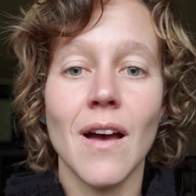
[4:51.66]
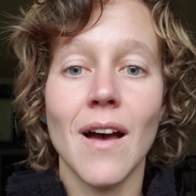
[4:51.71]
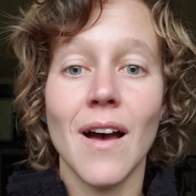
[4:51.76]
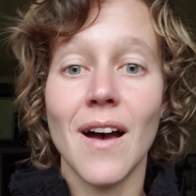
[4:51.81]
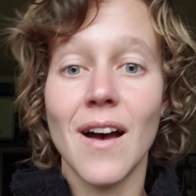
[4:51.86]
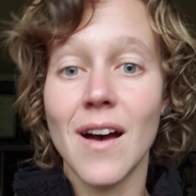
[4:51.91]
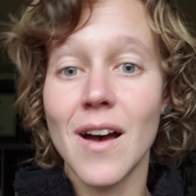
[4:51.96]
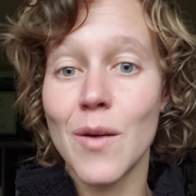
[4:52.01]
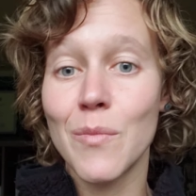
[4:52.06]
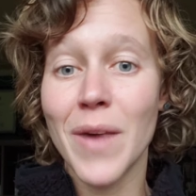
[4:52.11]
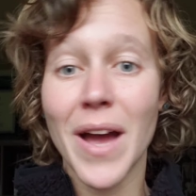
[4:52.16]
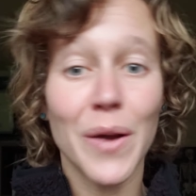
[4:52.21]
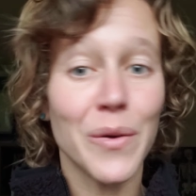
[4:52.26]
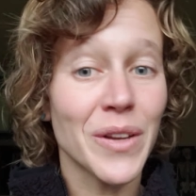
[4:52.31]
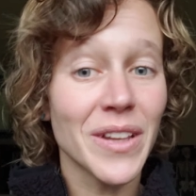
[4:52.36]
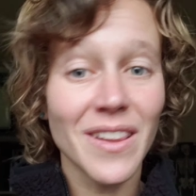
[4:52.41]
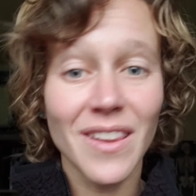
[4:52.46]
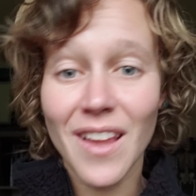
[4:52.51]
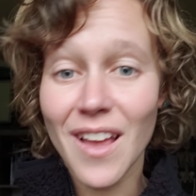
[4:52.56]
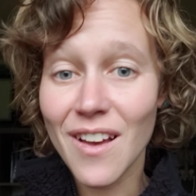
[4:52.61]
I
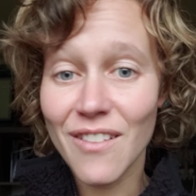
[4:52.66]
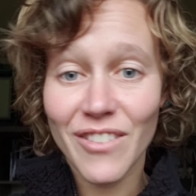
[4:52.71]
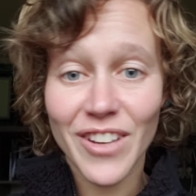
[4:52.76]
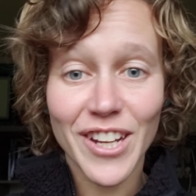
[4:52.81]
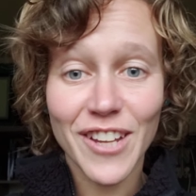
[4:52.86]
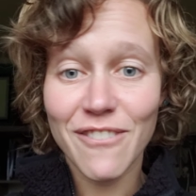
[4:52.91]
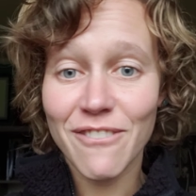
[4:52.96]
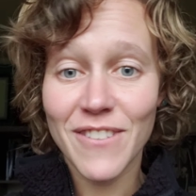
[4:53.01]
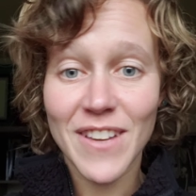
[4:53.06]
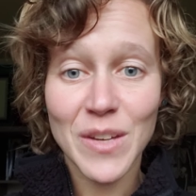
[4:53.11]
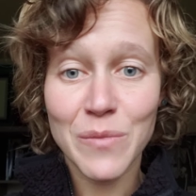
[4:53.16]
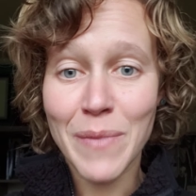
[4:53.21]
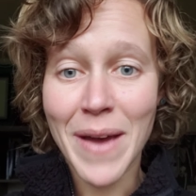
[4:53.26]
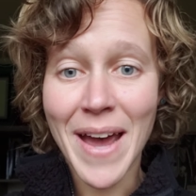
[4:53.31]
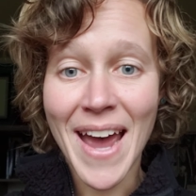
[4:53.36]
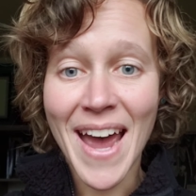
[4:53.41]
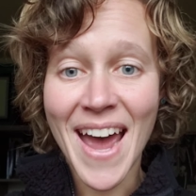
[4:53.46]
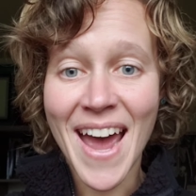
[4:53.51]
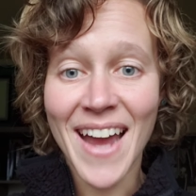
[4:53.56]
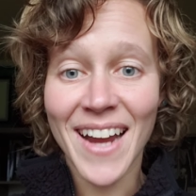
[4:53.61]
would love any
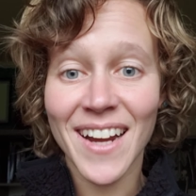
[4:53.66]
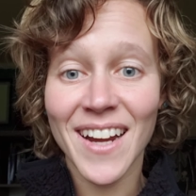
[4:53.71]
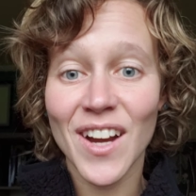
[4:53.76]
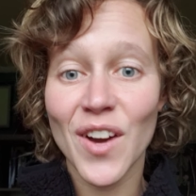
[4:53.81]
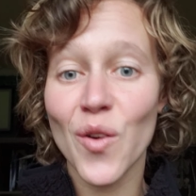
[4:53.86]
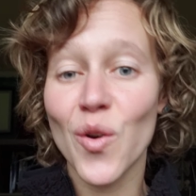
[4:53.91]
feedback